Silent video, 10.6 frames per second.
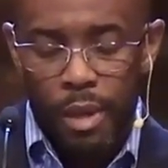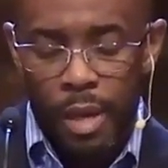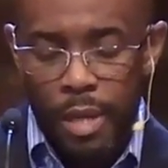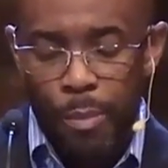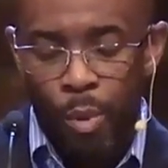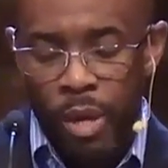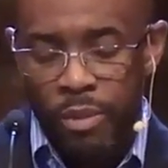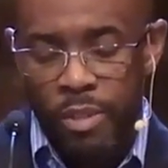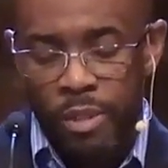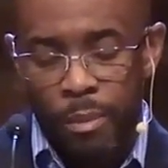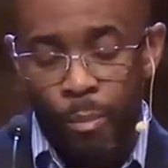and he
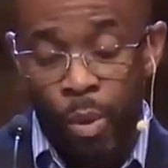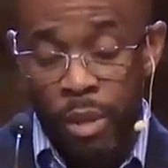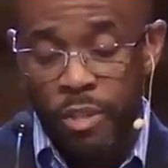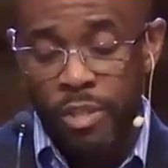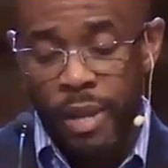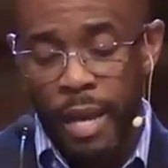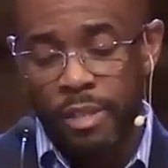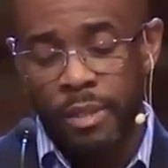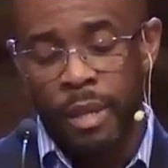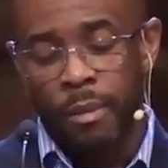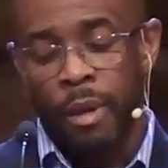breathes, breathed his
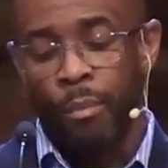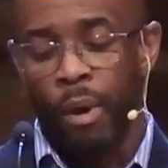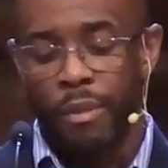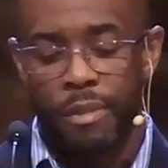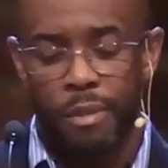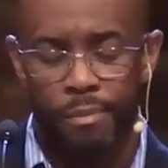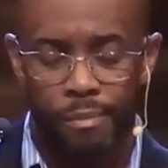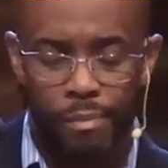last de- uh, breath,